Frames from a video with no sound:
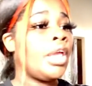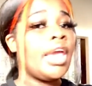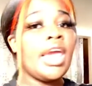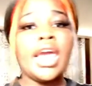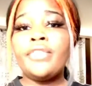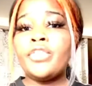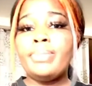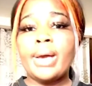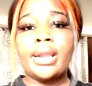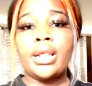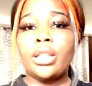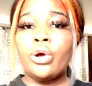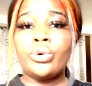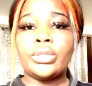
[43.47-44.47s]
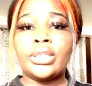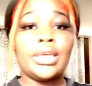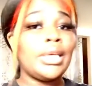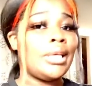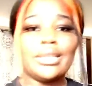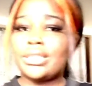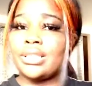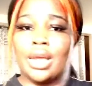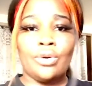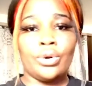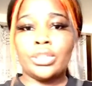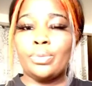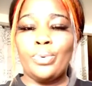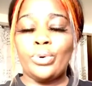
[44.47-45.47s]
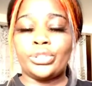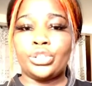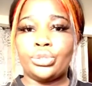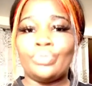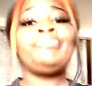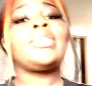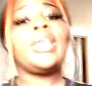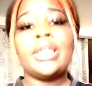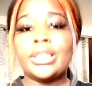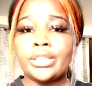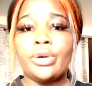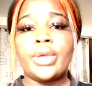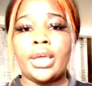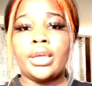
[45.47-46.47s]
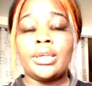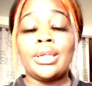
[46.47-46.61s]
Everybody locally is not going to support you, and it's okay.